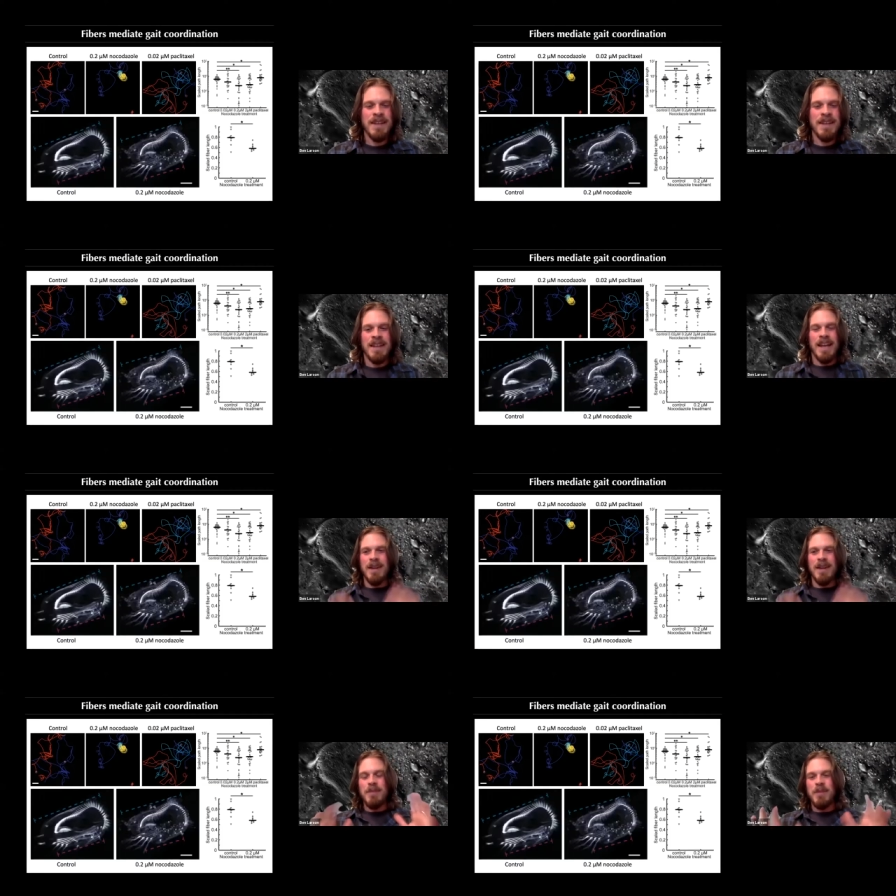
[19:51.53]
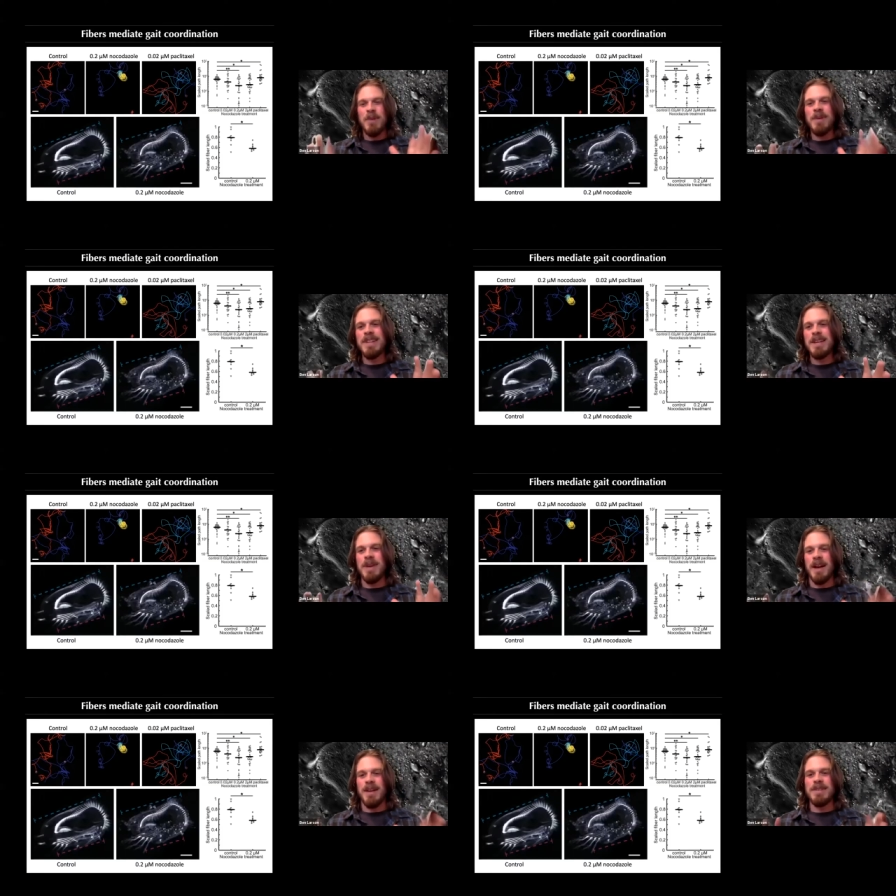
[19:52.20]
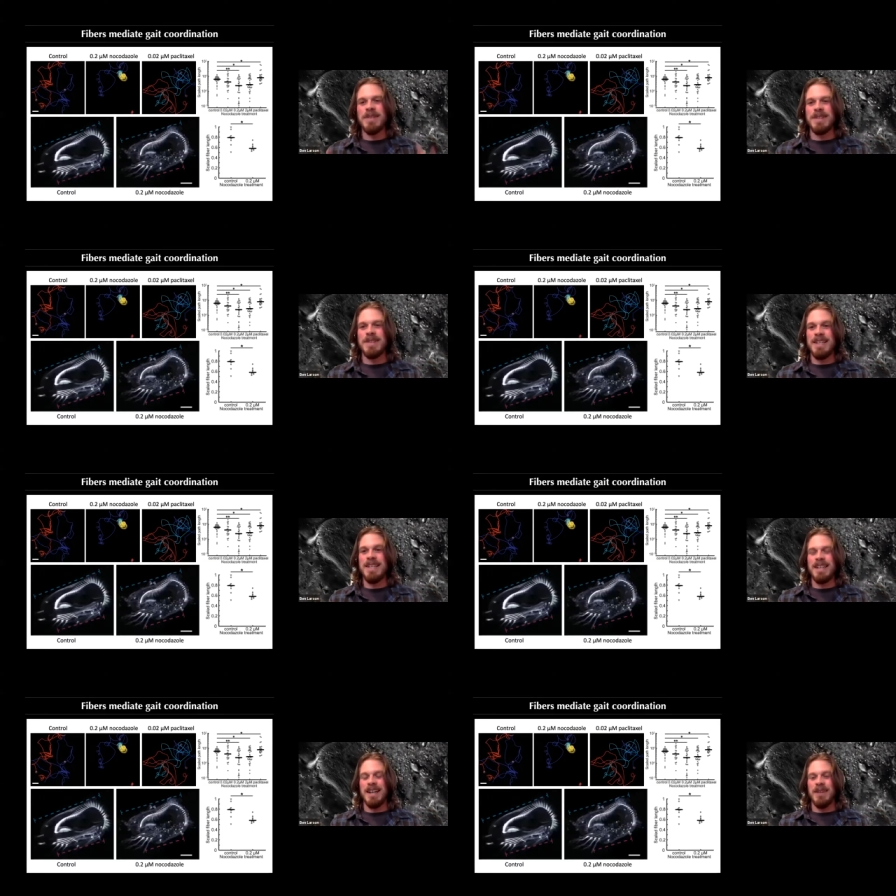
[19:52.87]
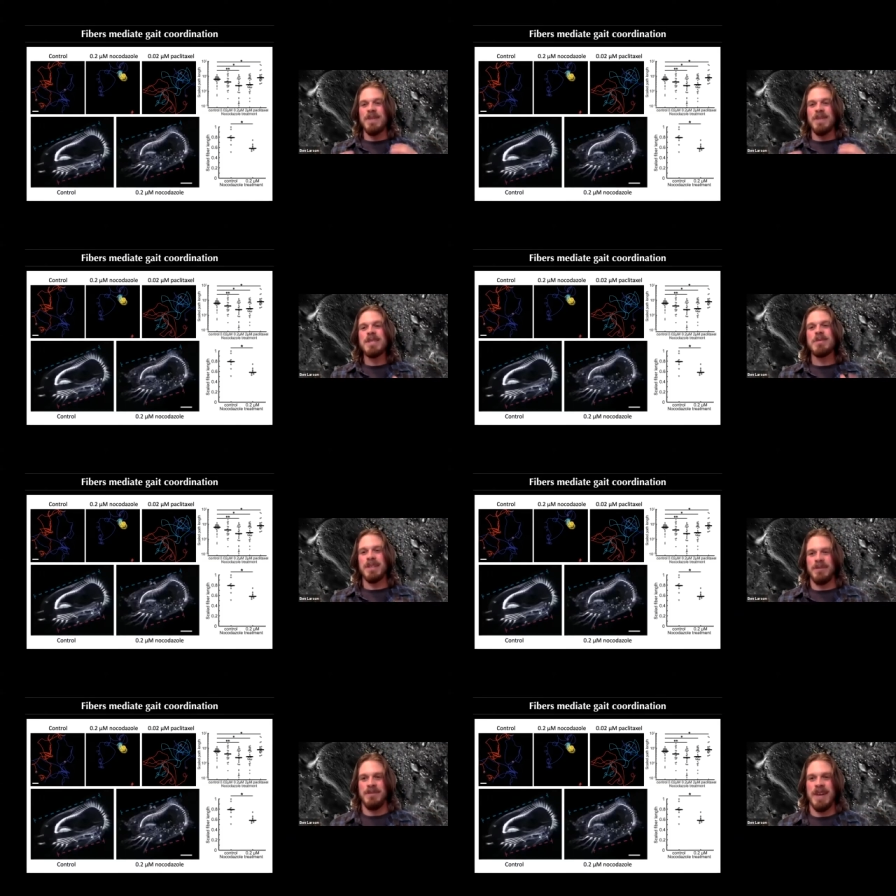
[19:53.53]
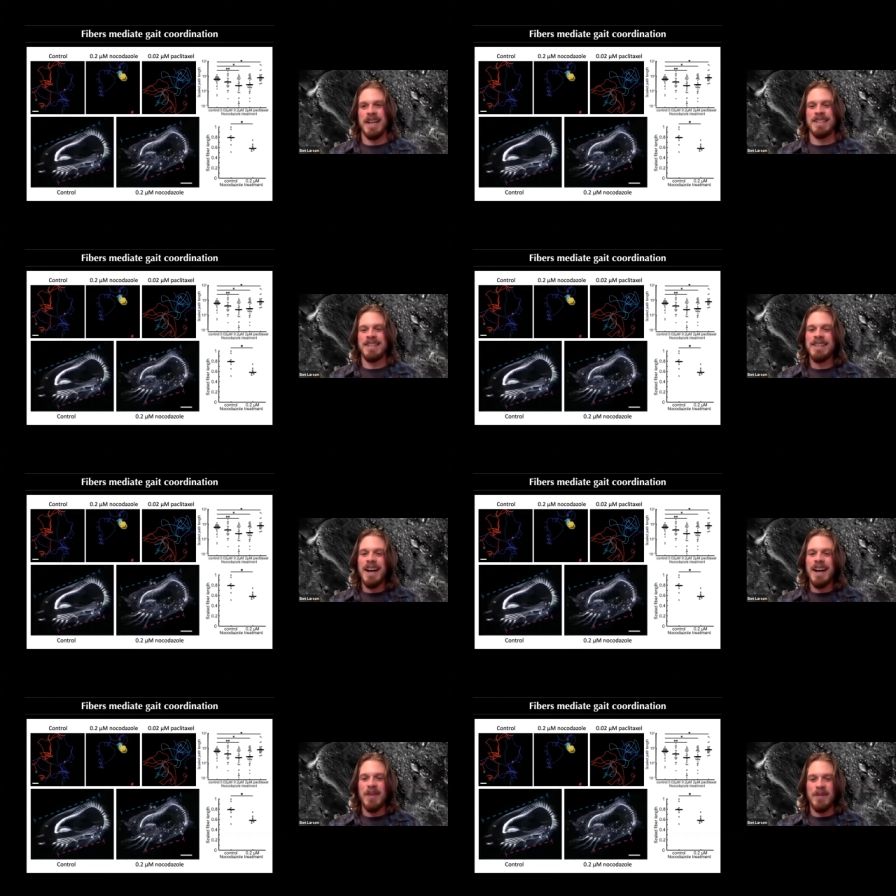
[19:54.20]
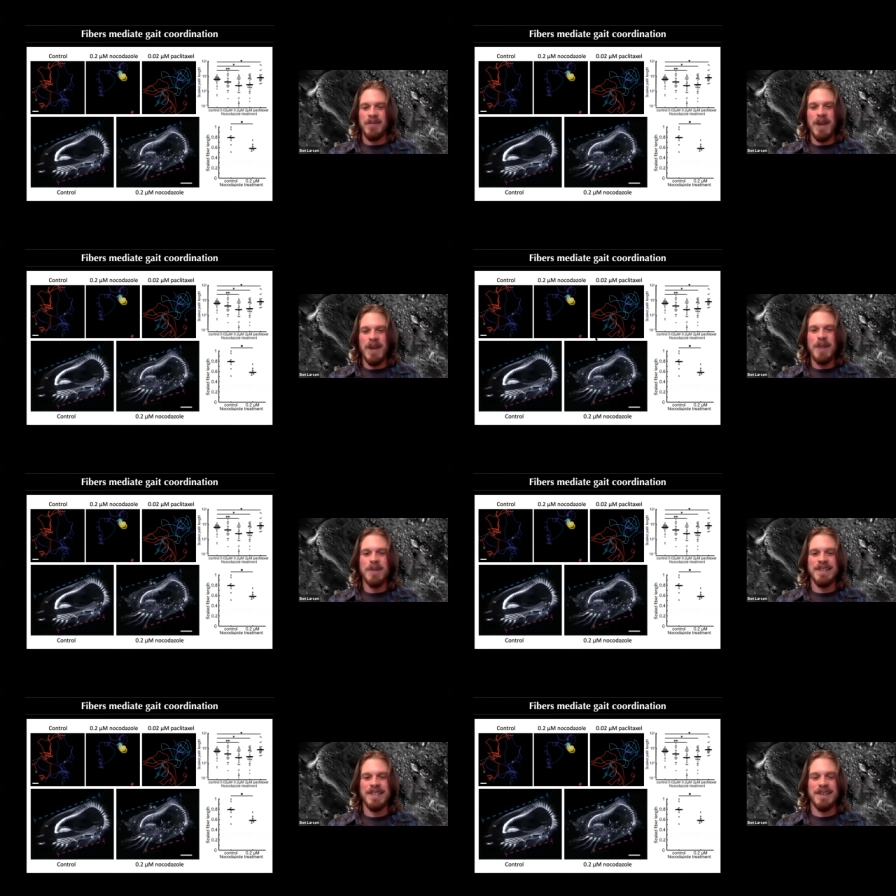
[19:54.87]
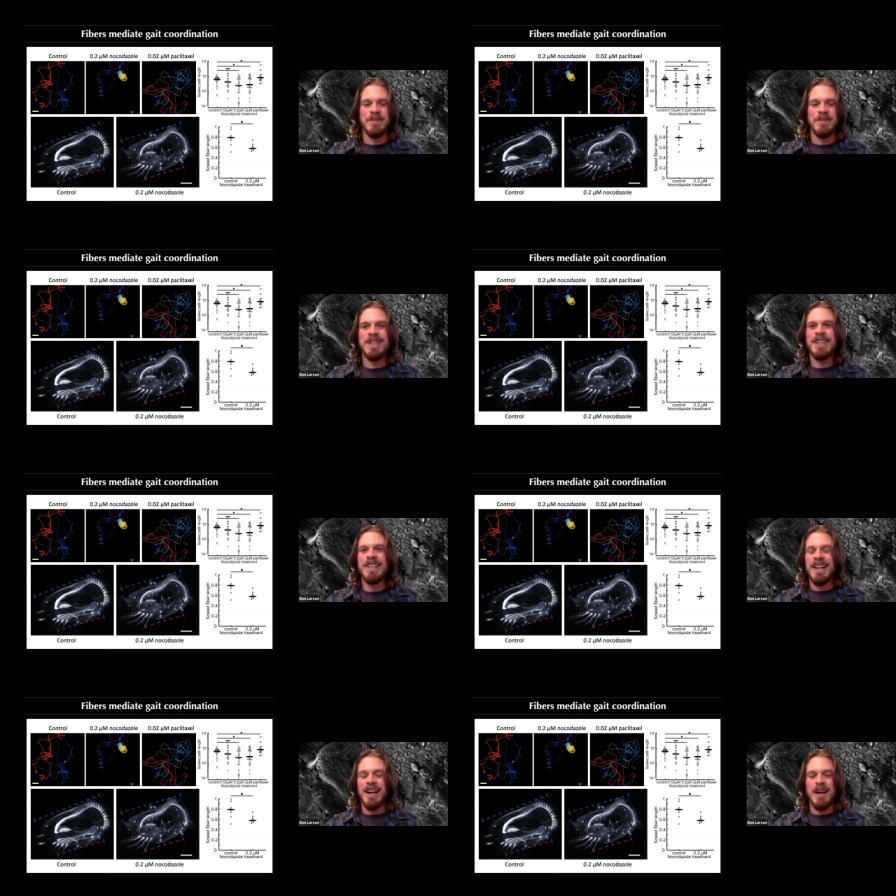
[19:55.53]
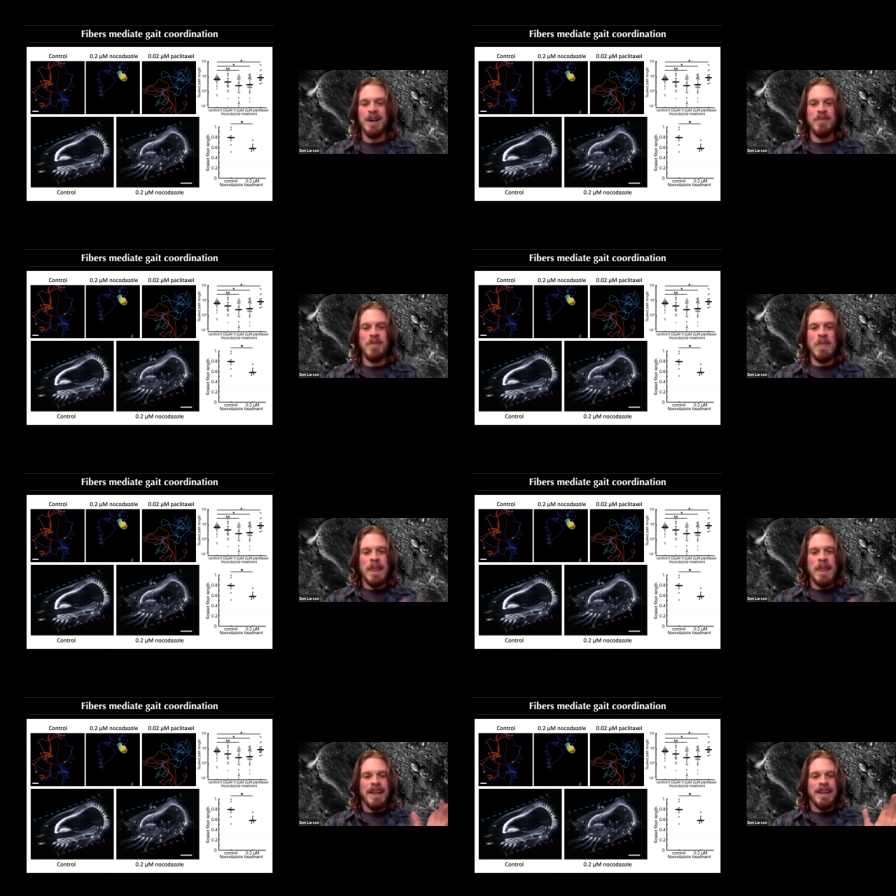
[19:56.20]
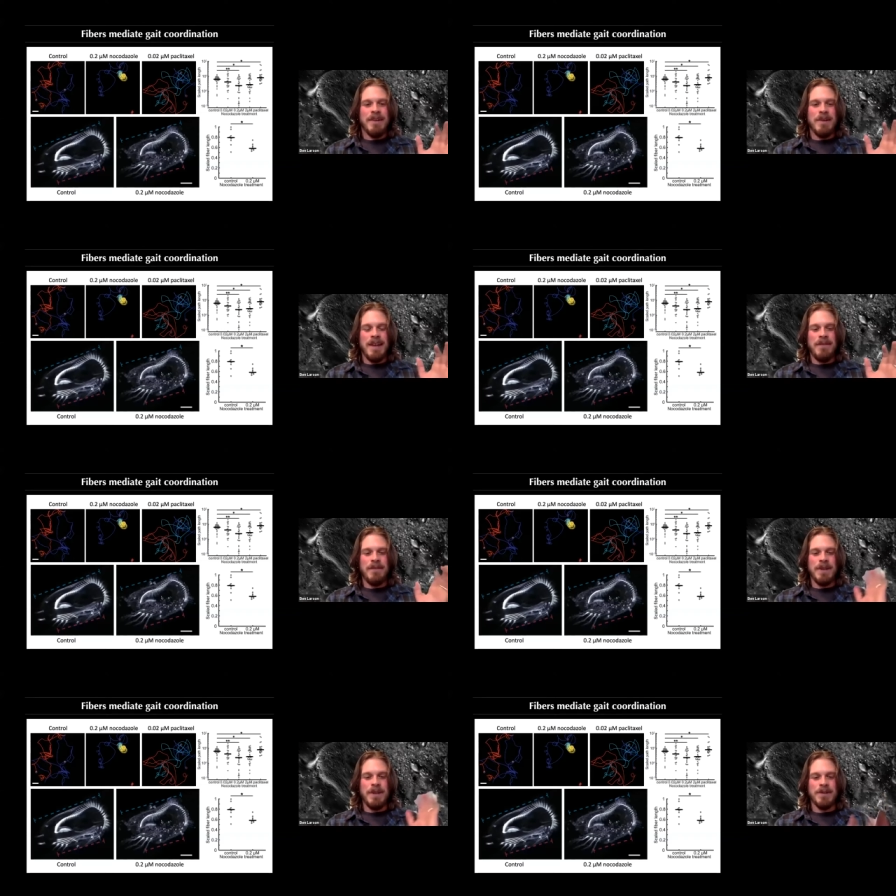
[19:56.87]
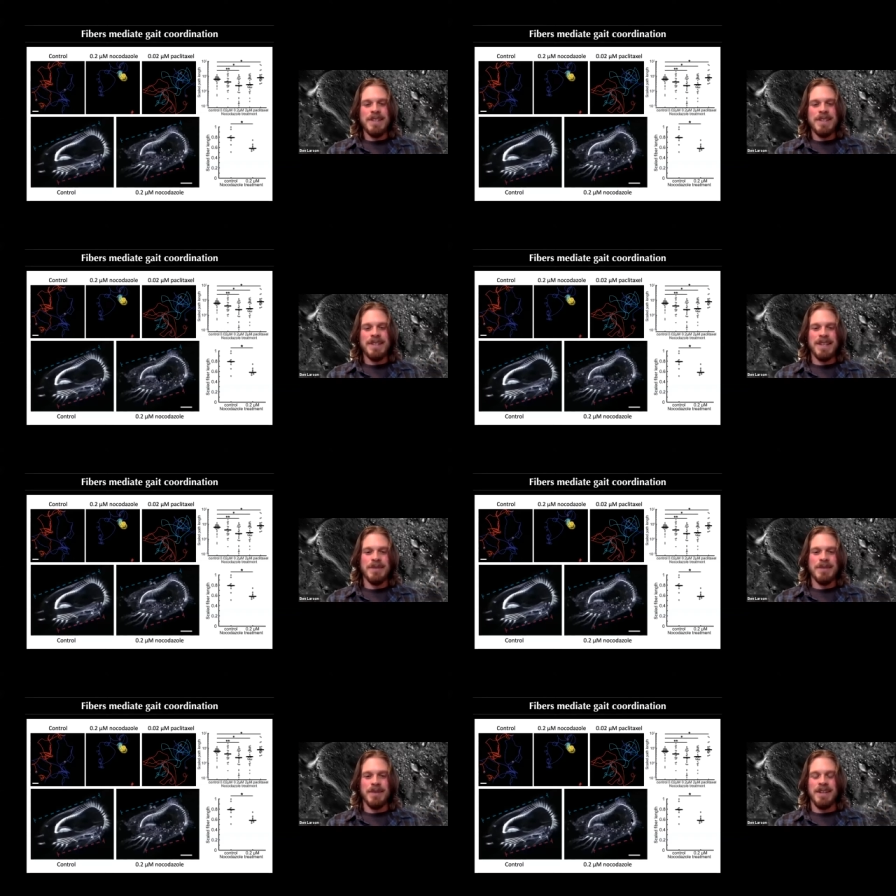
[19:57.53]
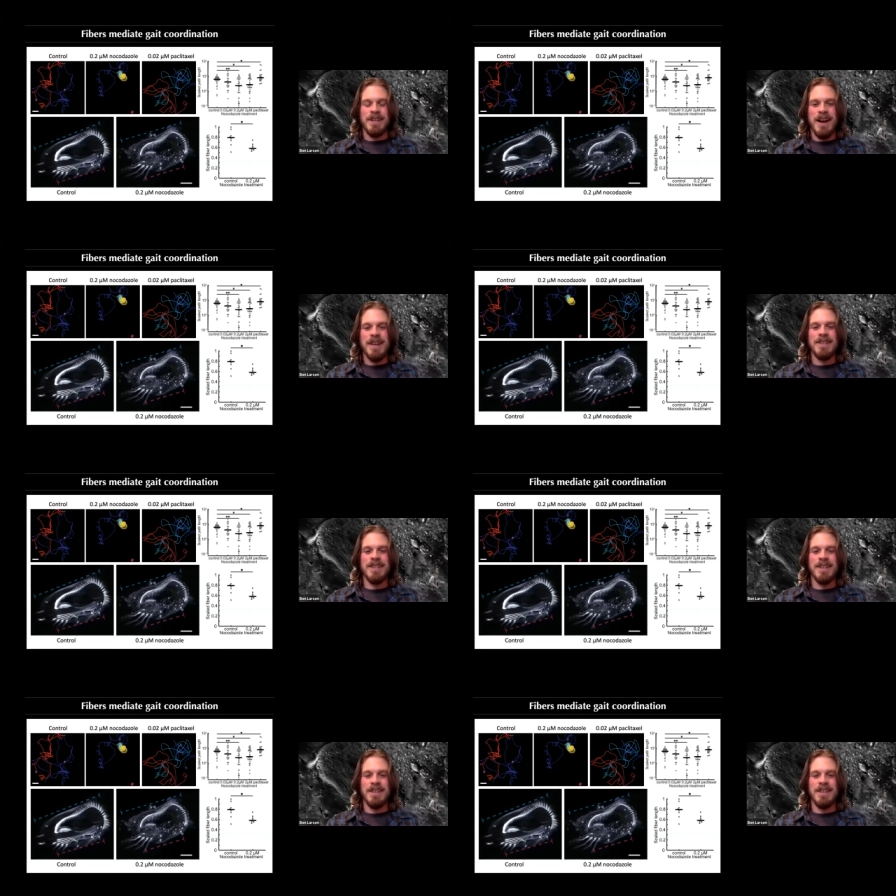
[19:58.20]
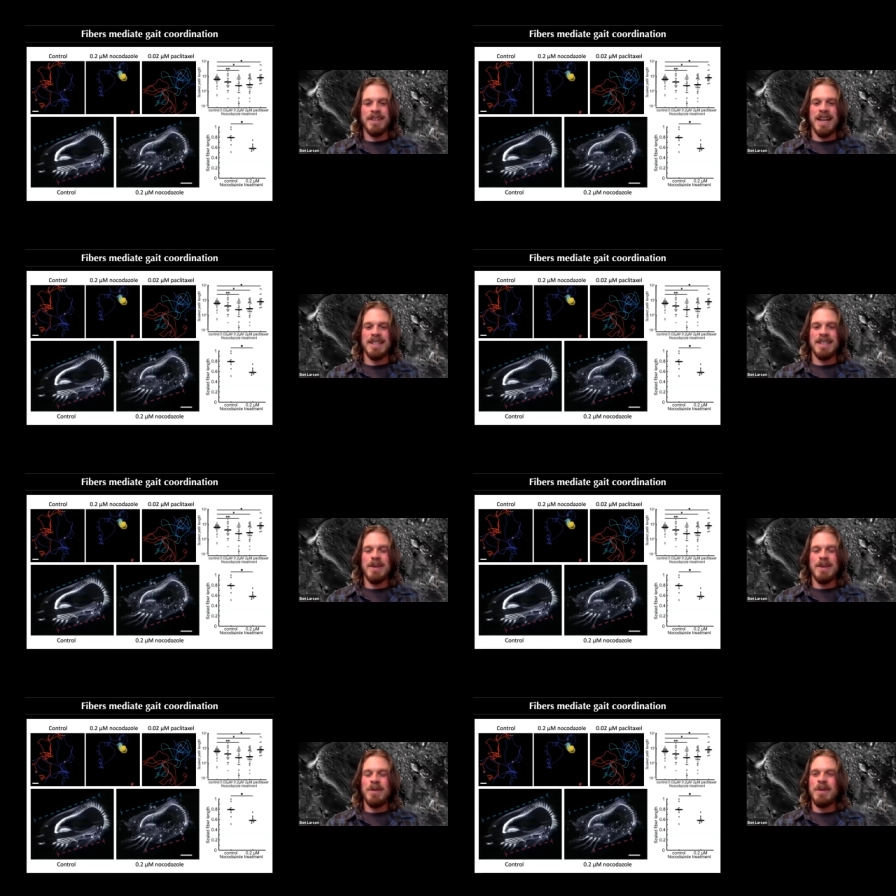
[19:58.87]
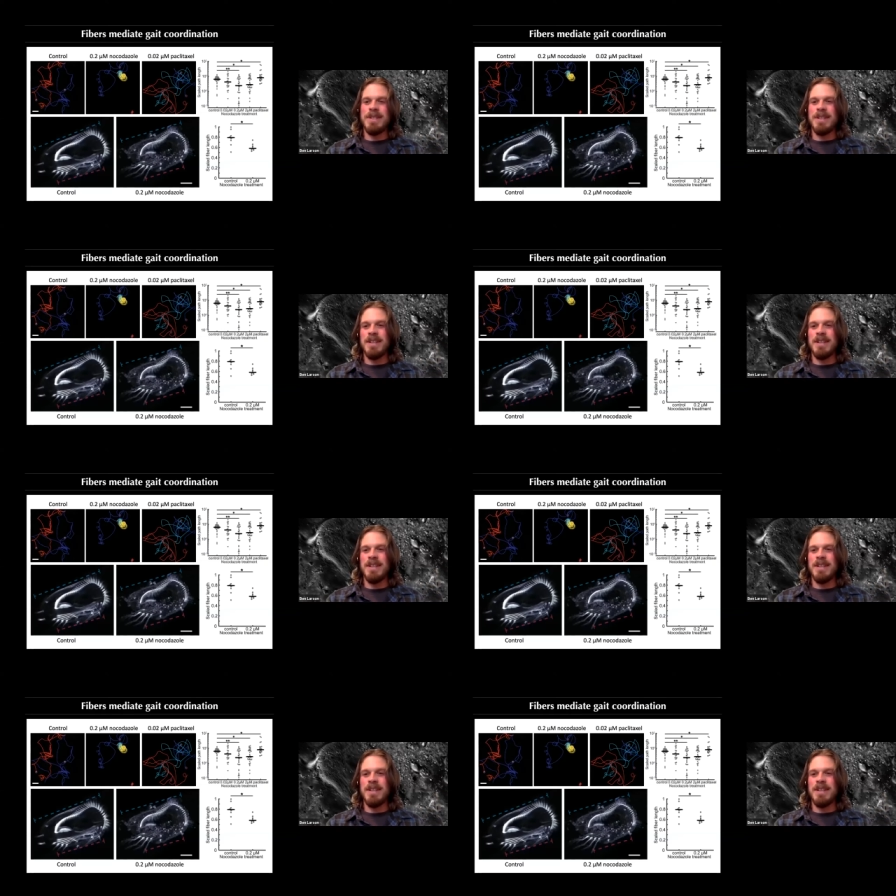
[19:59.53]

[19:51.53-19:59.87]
And importantly, we also see a visible effect on the fiber system um, if we treat cells with nocodazole in this case, we see that a lot of